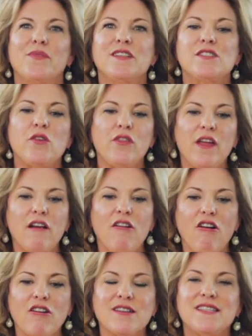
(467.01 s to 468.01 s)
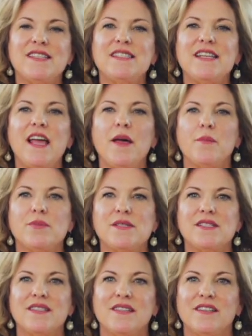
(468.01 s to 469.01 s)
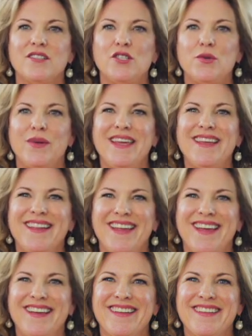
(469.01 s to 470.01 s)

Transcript: So there are steps to healing.